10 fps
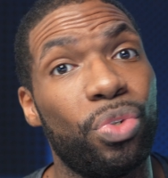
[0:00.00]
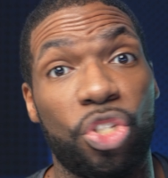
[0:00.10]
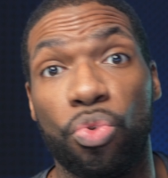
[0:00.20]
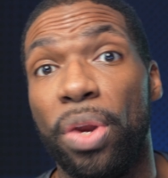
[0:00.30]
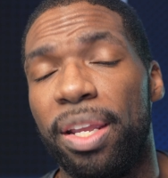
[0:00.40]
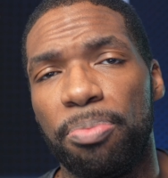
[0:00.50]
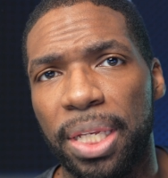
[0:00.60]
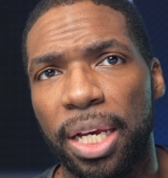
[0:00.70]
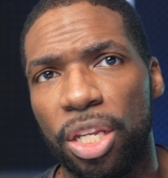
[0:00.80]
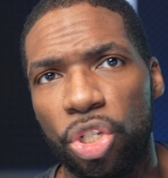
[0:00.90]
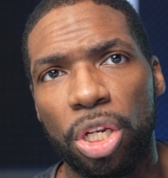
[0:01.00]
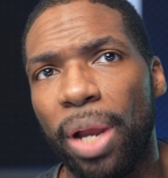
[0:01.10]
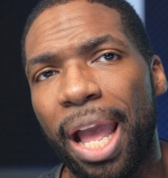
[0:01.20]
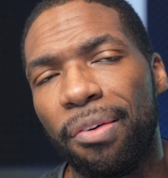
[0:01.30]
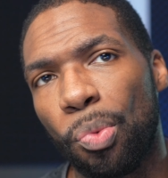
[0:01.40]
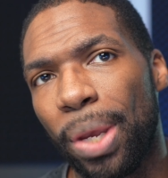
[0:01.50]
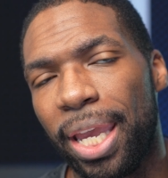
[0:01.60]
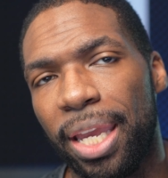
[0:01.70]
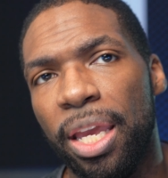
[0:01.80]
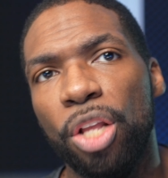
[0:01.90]
which is great because you don't have a
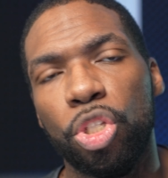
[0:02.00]
way